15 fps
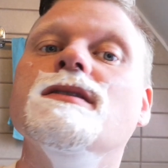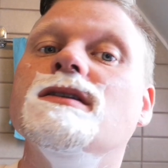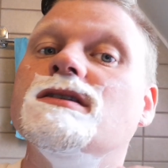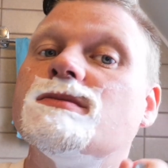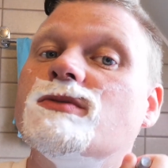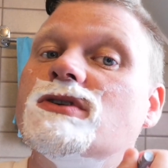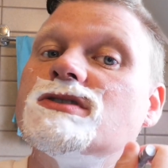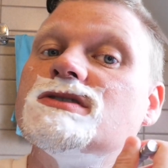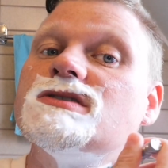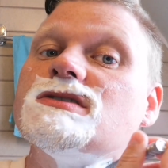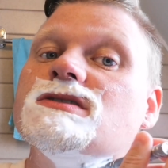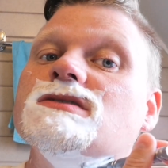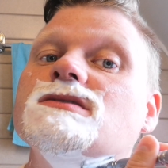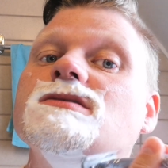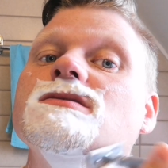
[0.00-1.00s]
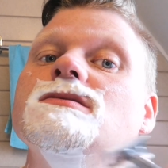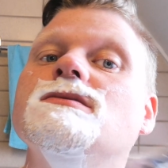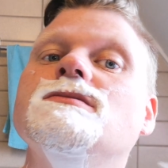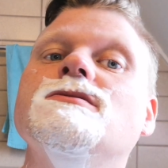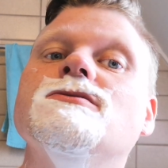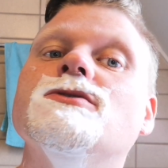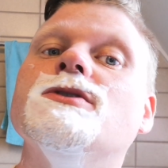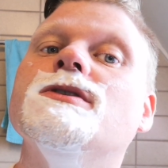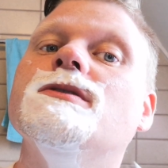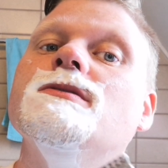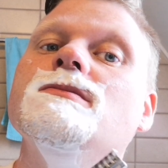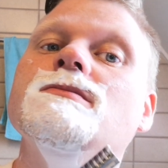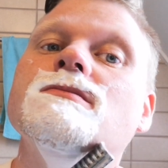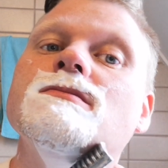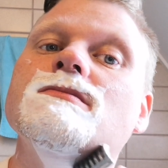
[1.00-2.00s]
these brushes for
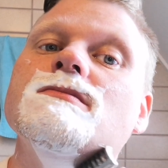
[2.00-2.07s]
you.